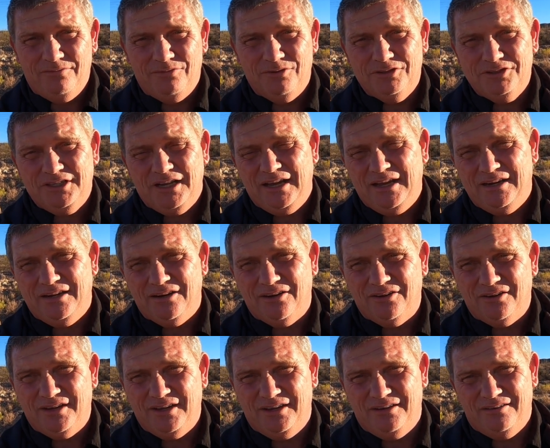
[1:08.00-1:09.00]
first I had to
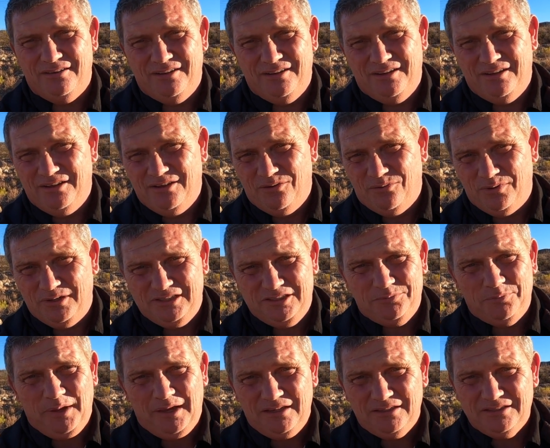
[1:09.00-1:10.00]
look at what
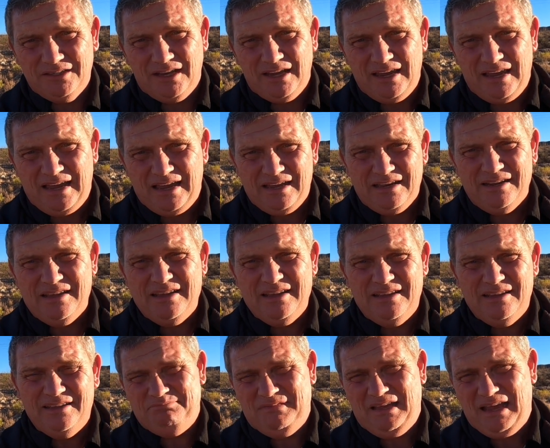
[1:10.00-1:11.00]
space I had,
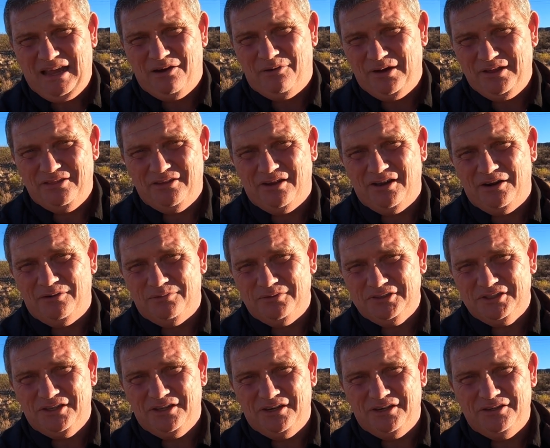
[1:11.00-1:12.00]
how I thought I
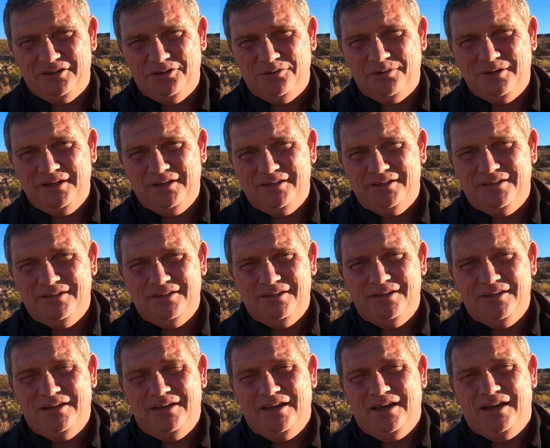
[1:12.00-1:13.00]
was going to do it,
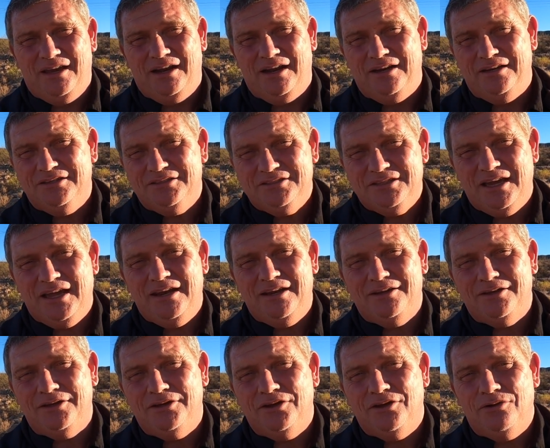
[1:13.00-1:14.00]
and I
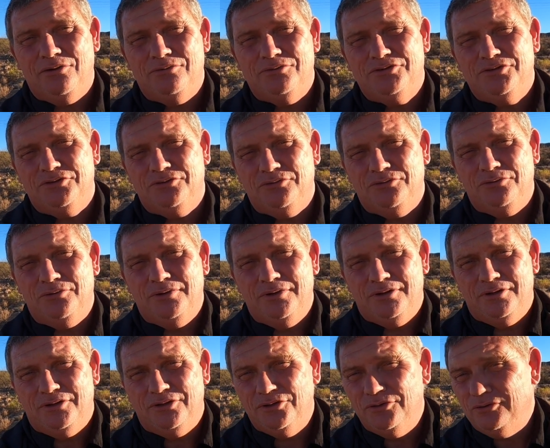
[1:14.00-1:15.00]
decided to go to
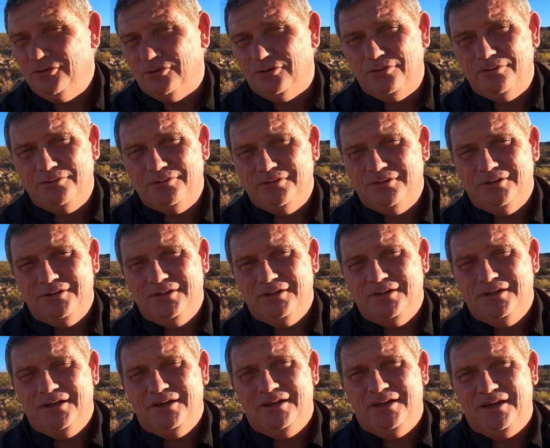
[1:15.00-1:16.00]
Google
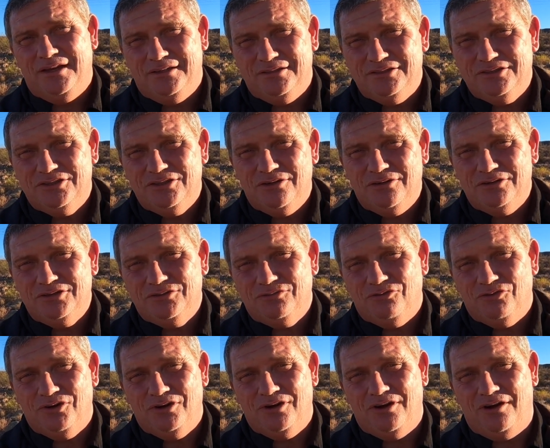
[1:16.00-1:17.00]
and search
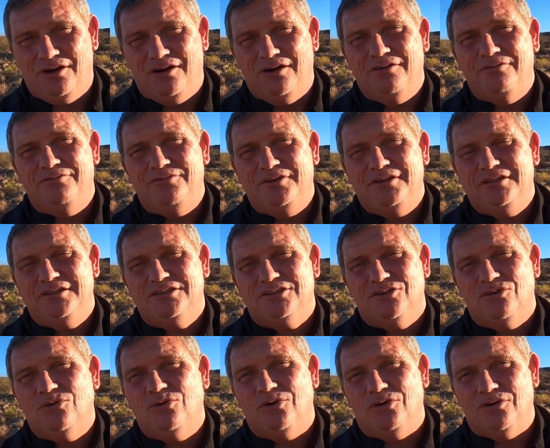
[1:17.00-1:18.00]
for RV
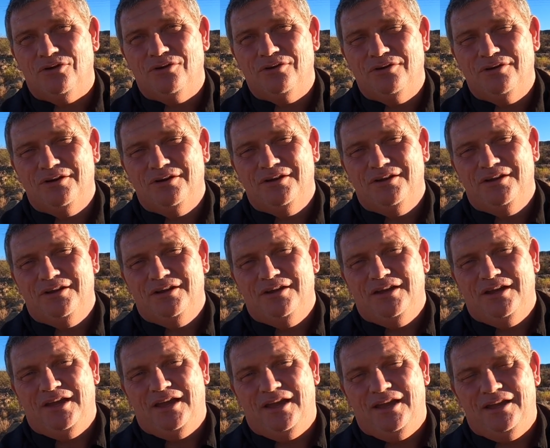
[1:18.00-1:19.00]
solar,
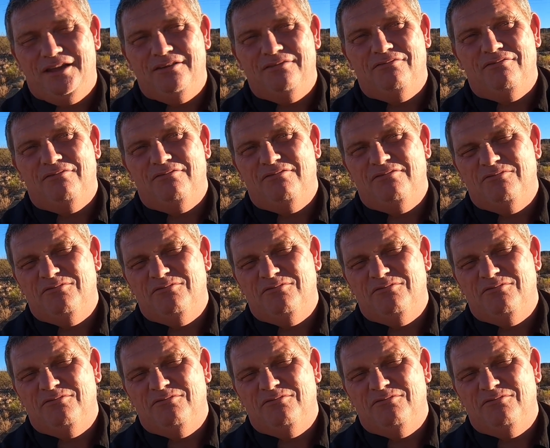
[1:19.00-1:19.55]
and